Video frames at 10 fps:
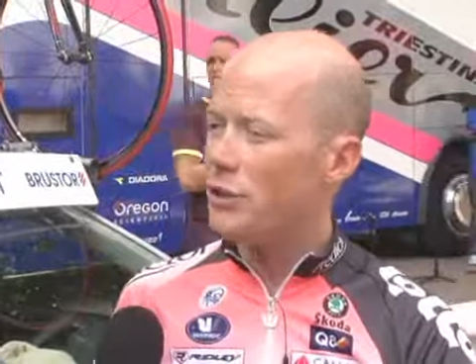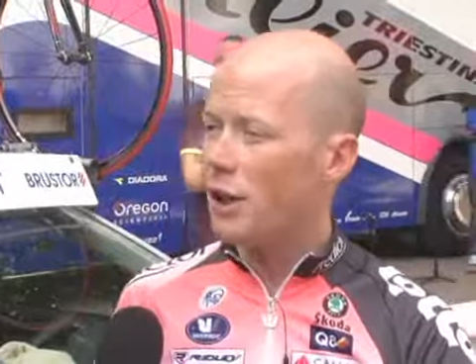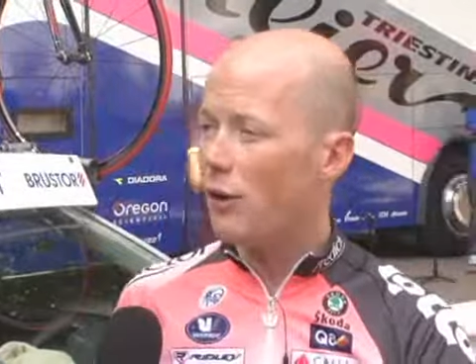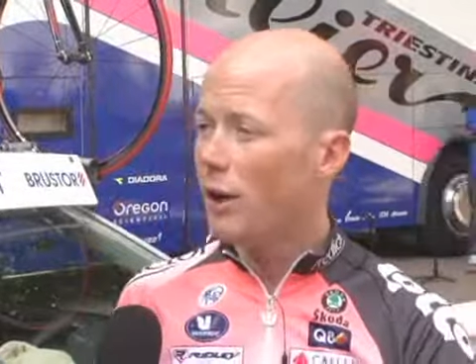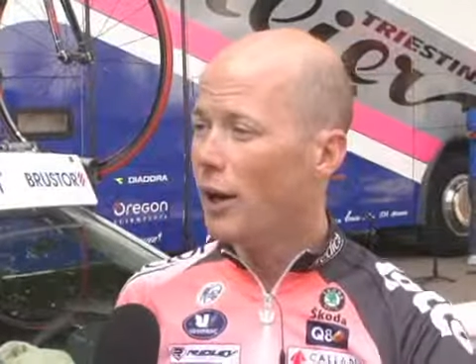
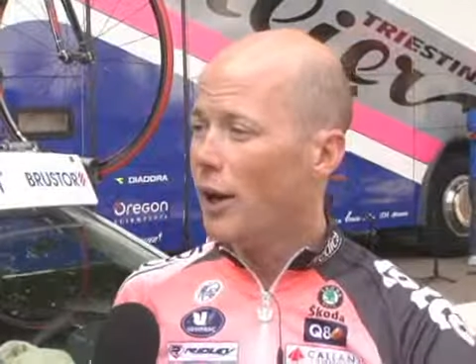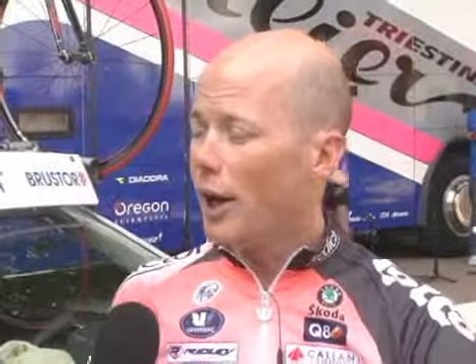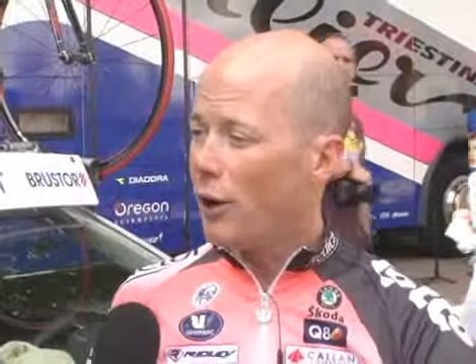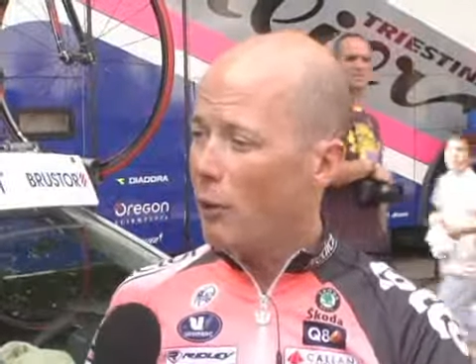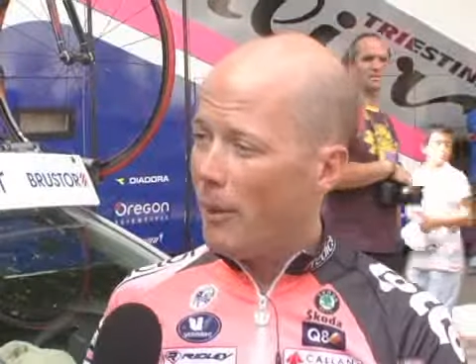So
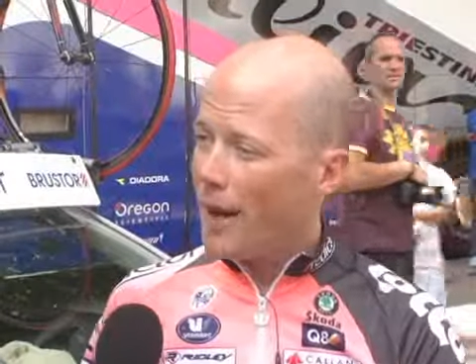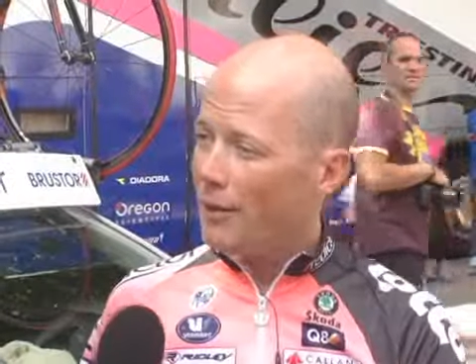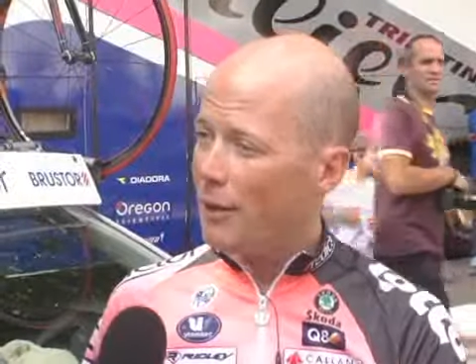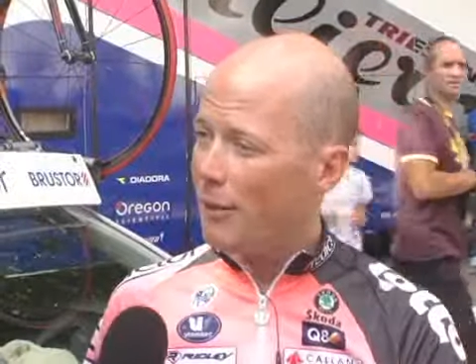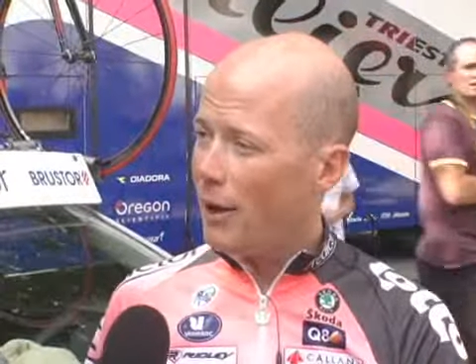I go
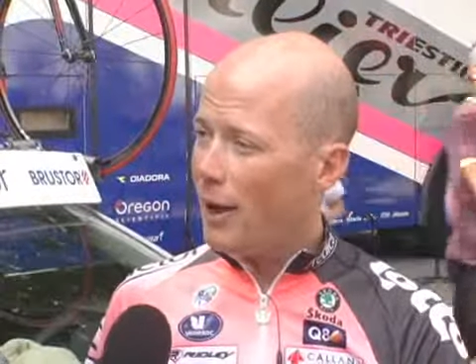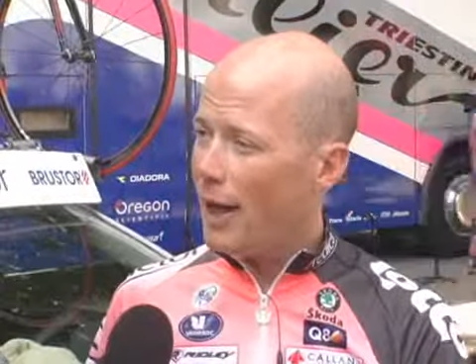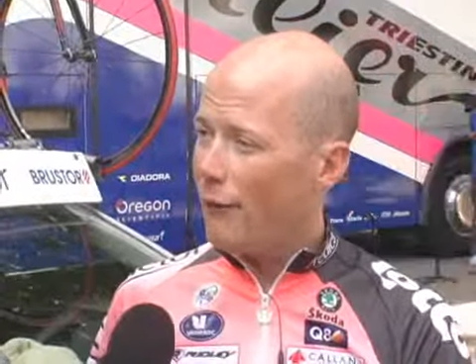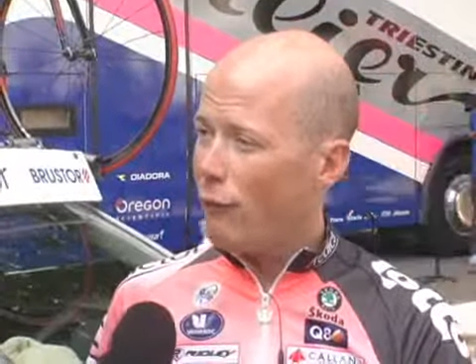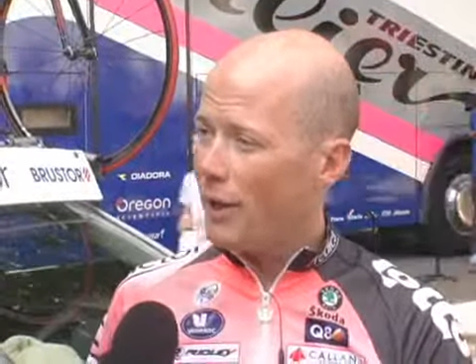back there about
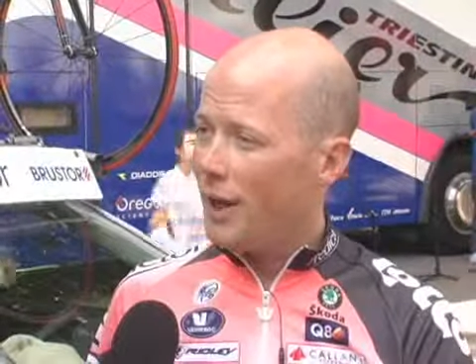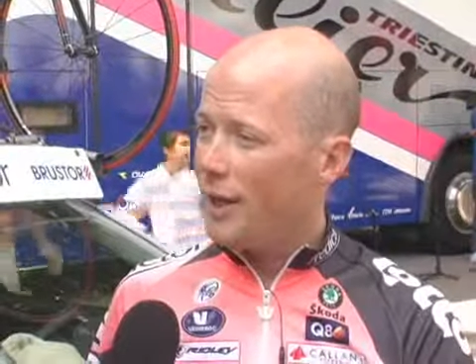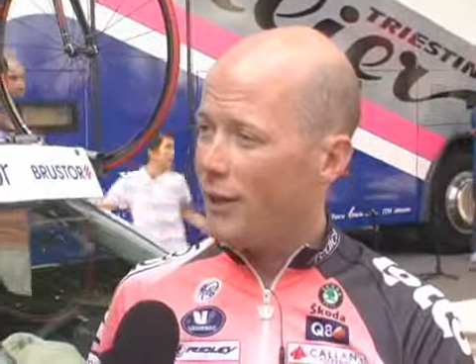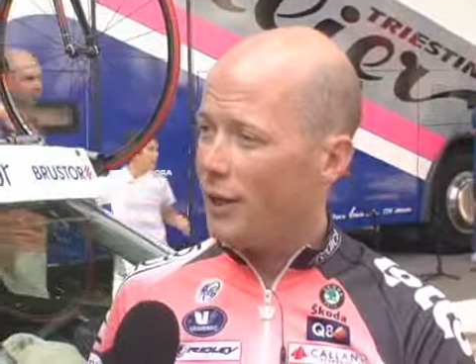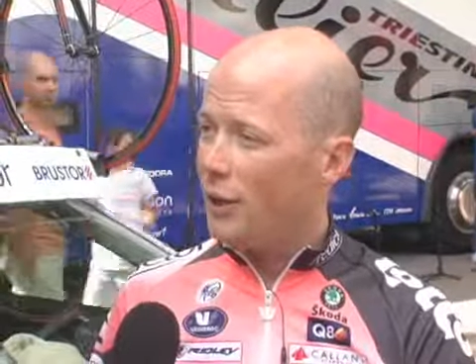halfway
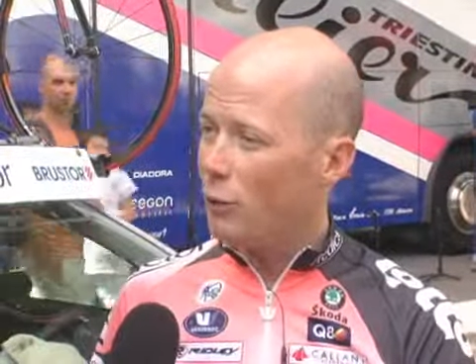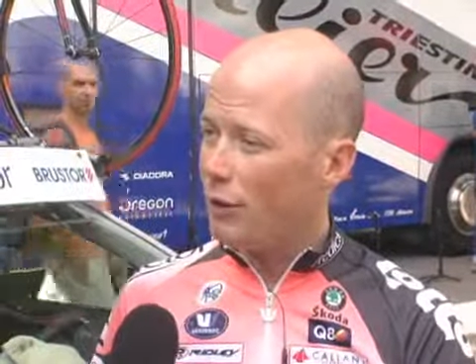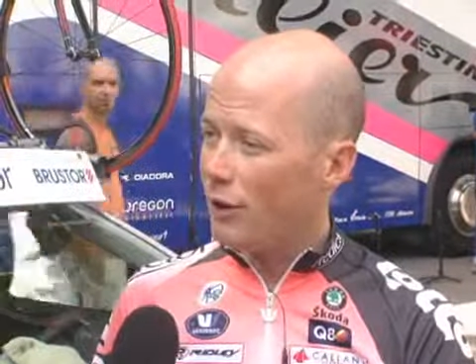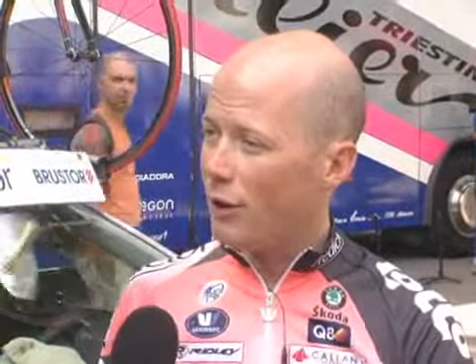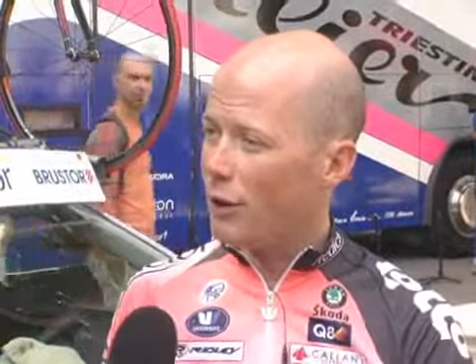down the hill
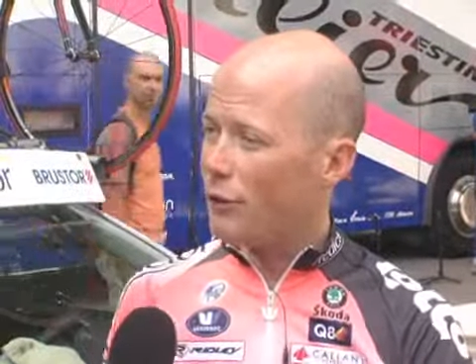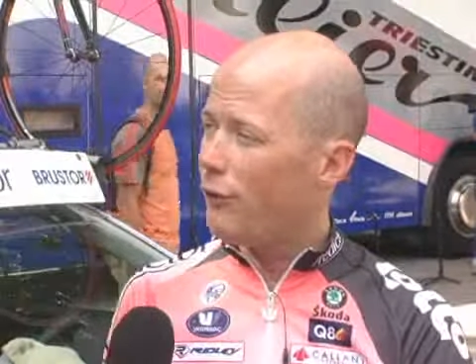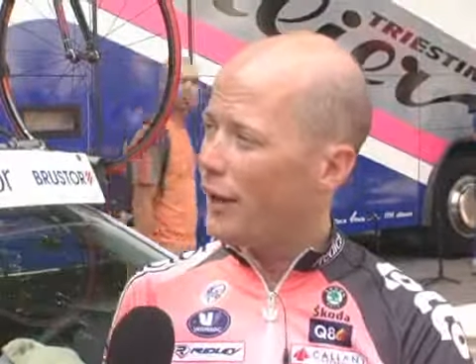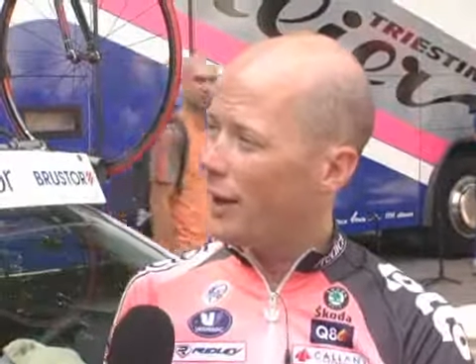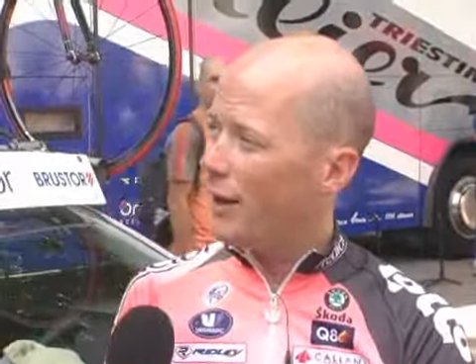when the cars
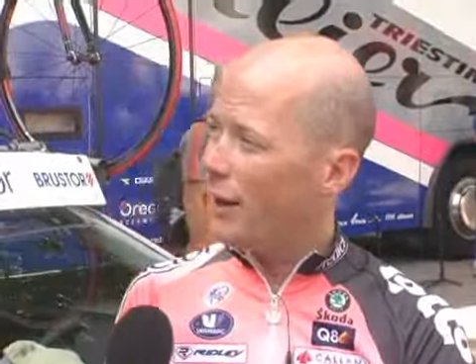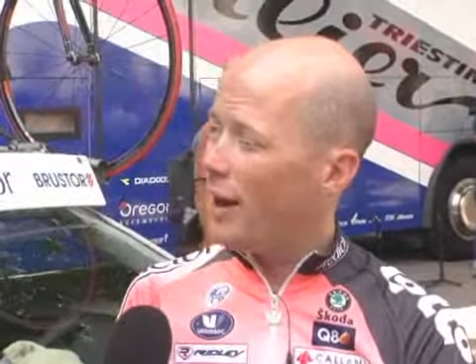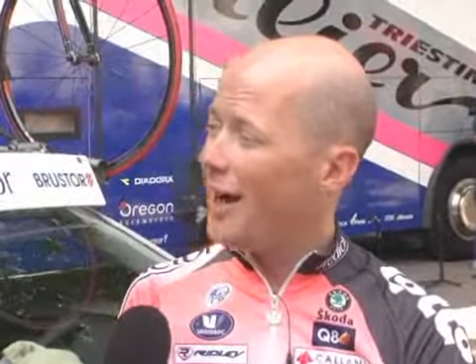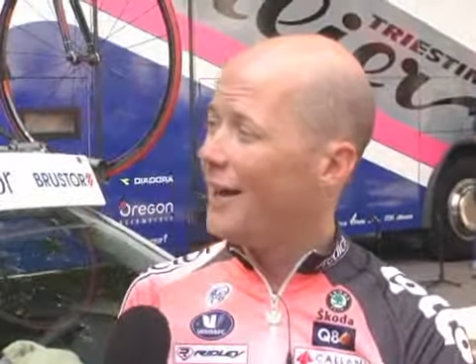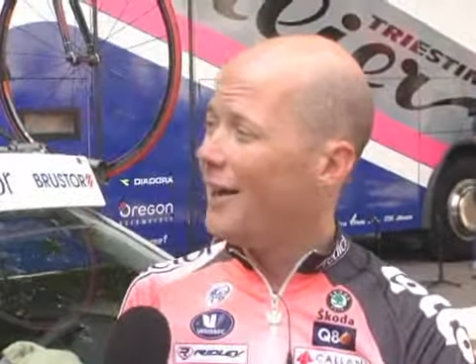finally got
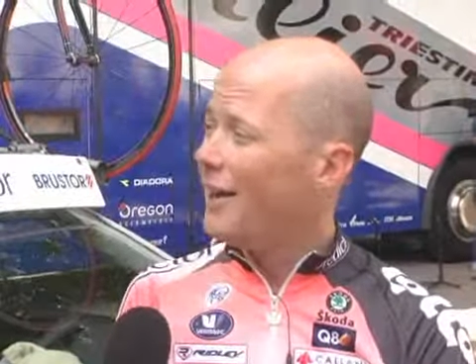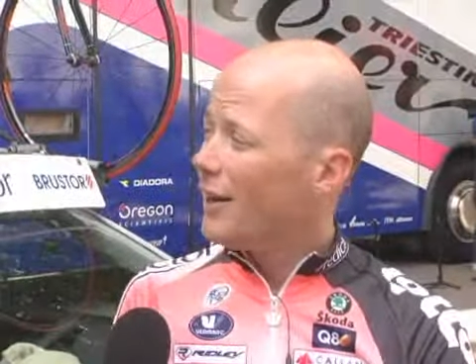on